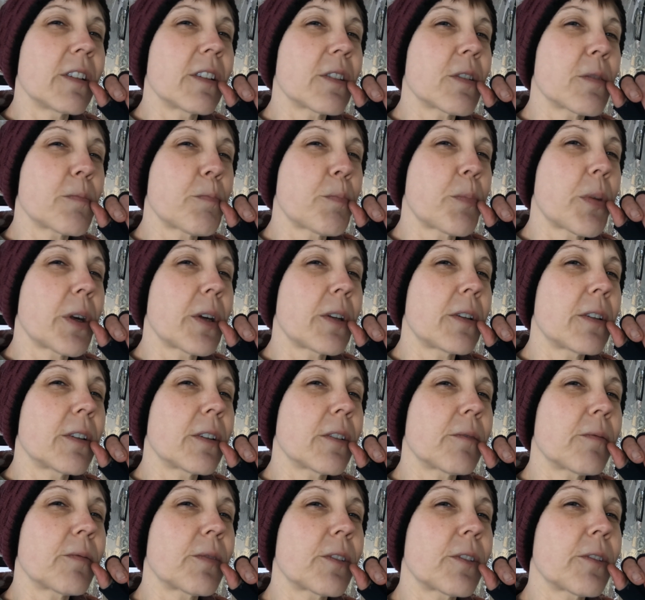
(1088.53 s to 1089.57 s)
It just burnt
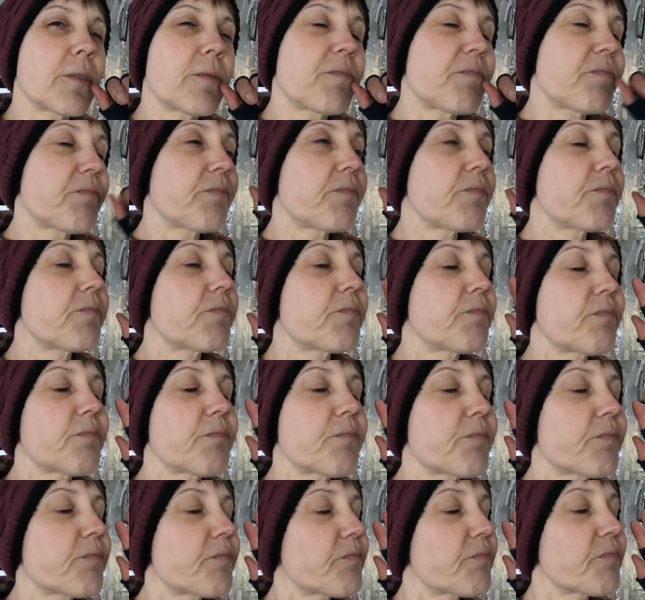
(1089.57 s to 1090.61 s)

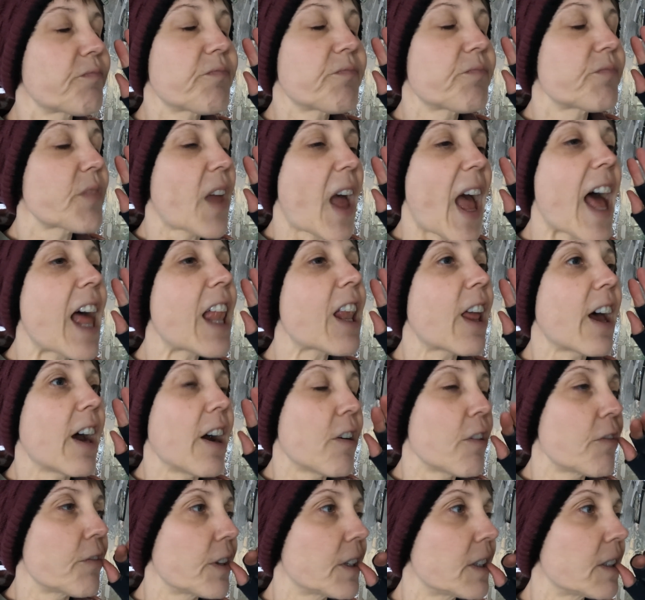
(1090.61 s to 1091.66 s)
the hell
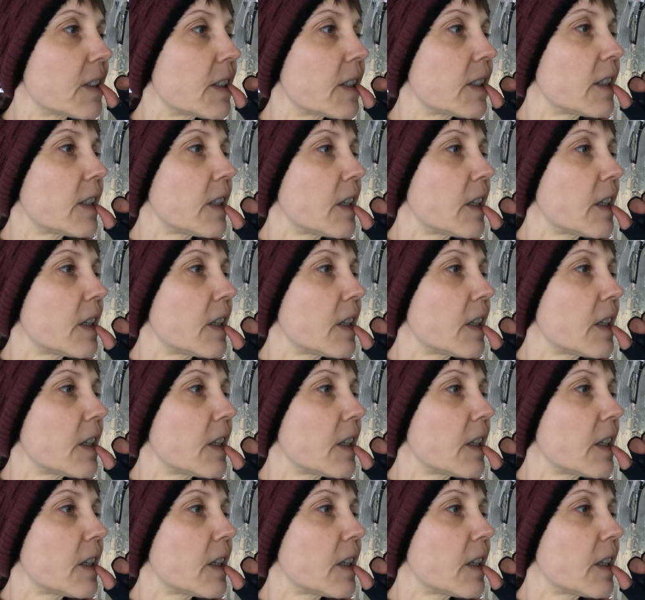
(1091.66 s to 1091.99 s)
out of it.